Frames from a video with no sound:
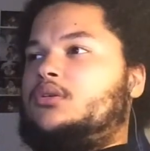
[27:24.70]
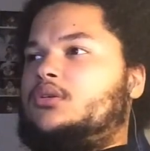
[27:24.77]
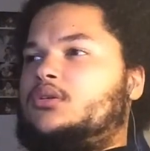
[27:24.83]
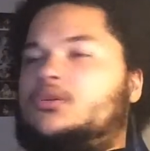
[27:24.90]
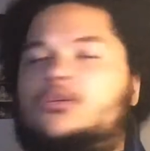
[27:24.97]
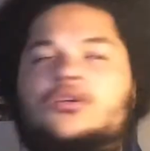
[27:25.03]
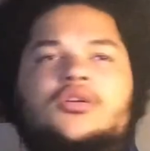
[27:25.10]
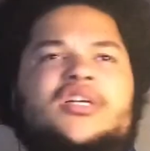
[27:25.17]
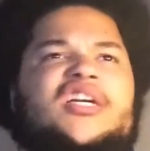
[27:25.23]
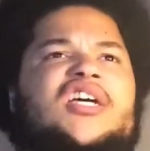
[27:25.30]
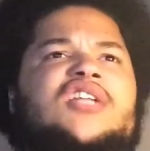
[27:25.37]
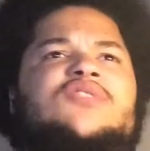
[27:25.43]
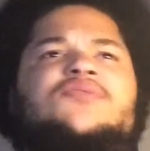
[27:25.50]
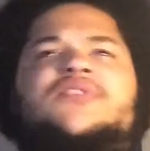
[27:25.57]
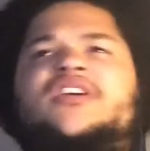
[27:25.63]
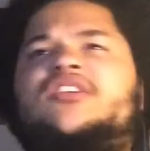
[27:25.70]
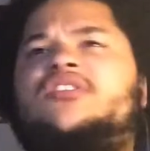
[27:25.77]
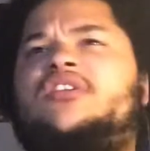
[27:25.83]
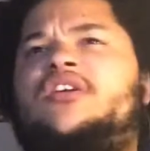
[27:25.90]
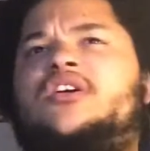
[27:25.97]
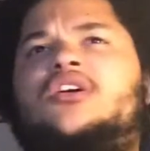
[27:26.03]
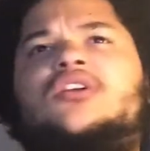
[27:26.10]
Long-ass
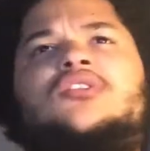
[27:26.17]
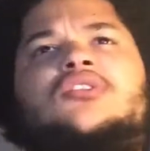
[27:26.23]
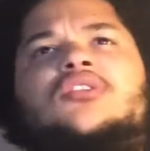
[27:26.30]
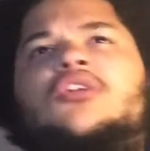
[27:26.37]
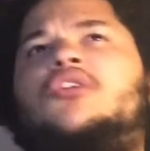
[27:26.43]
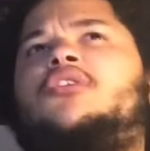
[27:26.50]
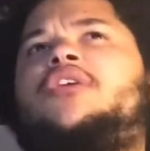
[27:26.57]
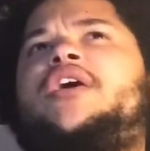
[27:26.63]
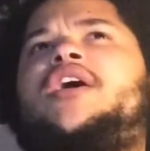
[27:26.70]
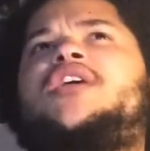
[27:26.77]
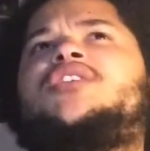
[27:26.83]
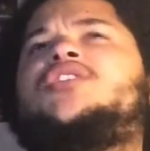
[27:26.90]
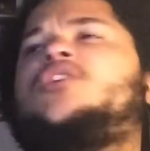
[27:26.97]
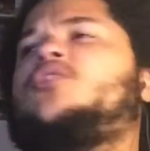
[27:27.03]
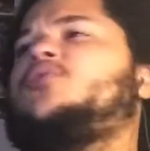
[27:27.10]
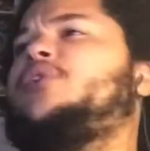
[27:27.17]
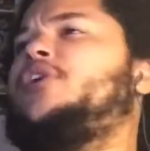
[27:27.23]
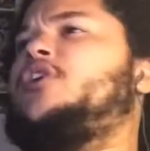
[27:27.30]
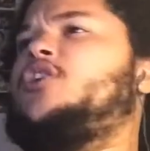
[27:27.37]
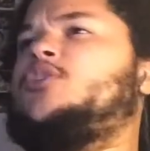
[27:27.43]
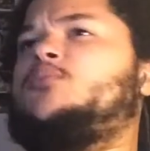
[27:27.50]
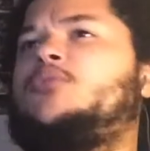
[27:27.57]
fingernails, long-ass
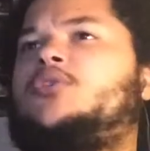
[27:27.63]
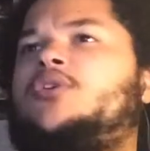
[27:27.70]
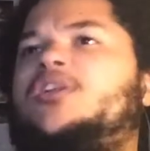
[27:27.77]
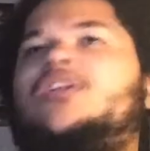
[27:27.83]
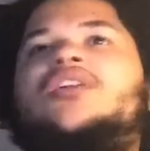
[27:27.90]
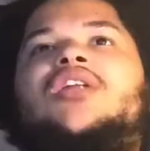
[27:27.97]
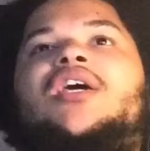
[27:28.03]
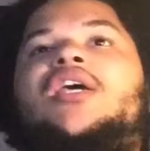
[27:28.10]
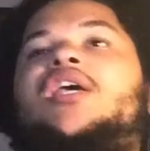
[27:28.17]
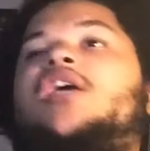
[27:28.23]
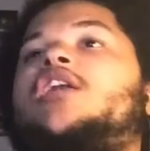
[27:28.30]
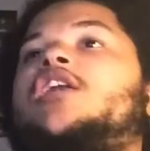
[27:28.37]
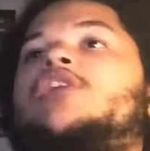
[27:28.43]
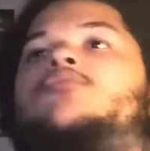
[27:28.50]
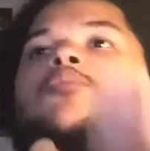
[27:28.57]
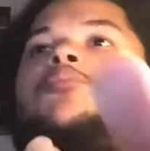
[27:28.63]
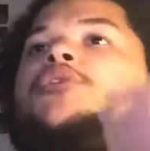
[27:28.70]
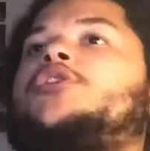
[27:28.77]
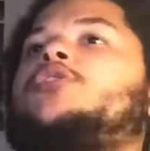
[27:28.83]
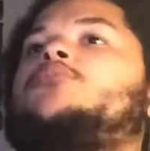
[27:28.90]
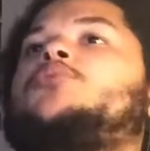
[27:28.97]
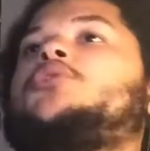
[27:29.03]
toenails, bro. It looked like he ain't never
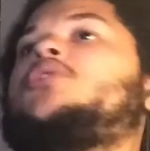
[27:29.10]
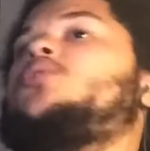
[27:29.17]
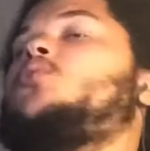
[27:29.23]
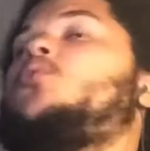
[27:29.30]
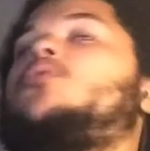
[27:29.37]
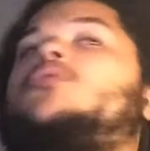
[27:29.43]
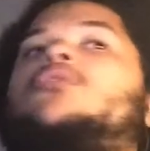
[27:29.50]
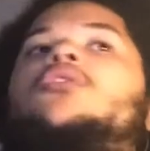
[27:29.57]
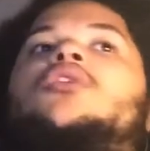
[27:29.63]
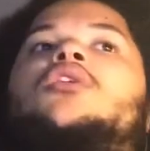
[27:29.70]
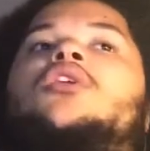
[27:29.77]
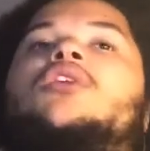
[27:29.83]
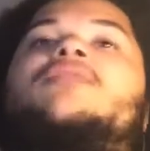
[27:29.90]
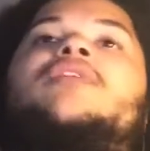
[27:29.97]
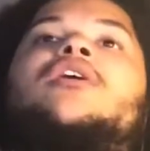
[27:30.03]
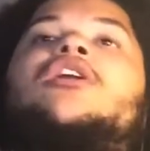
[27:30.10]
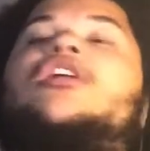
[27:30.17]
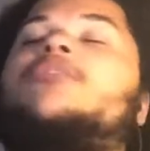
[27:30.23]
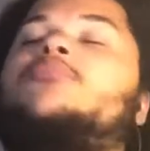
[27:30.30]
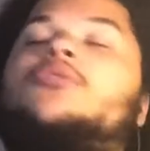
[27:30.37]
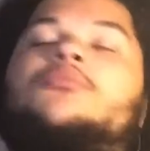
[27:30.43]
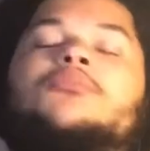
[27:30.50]
bit them shits or even
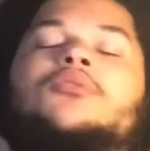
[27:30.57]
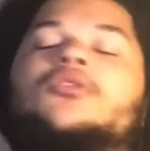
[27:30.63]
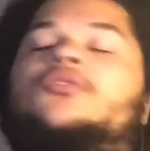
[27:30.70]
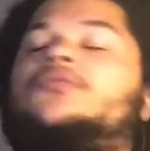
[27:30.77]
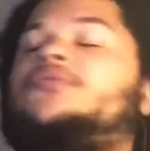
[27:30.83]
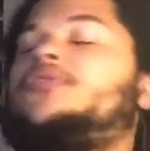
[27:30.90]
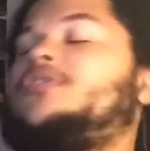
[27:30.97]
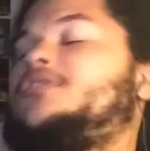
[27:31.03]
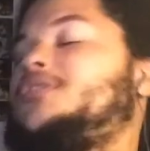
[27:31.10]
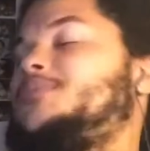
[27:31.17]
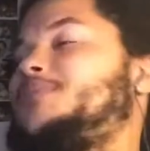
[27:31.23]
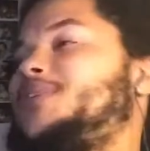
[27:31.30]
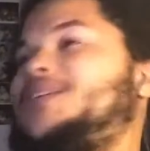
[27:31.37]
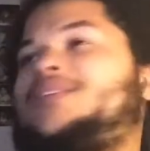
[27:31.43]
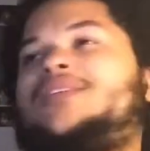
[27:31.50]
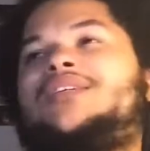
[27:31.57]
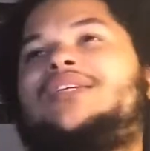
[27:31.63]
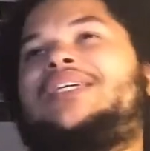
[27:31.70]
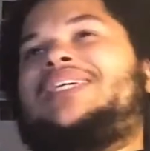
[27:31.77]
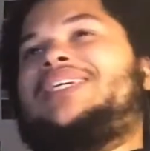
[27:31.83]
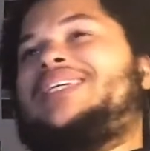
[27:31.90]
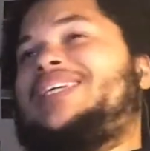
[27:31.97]
clipped them motherfuckers, man.
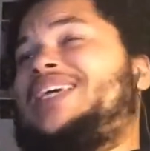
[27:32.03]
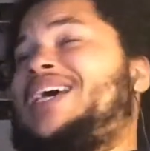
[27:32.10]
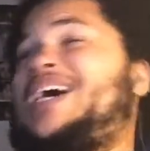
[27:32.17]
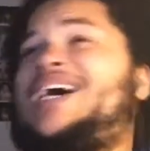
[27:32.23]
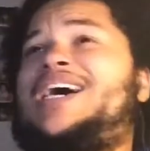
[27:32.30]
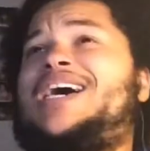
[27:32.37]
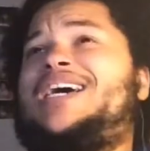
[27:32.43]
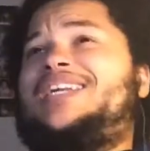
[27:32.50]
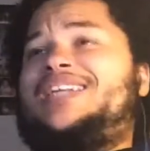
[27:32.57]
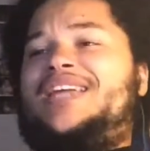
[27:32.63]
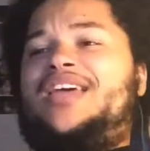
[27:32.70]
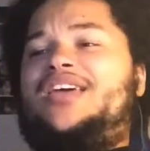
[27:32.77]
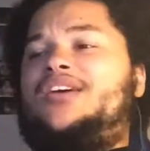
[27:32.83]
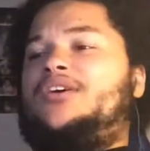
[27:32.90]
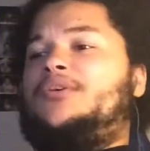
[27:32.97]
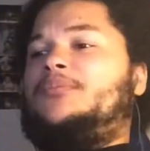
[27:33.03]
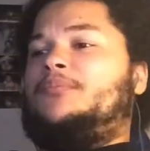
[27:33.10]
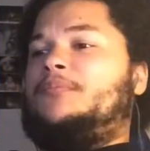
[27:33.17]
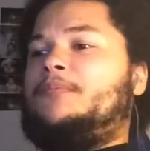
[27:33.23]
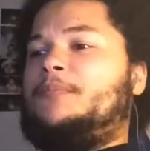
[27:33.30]
God damn.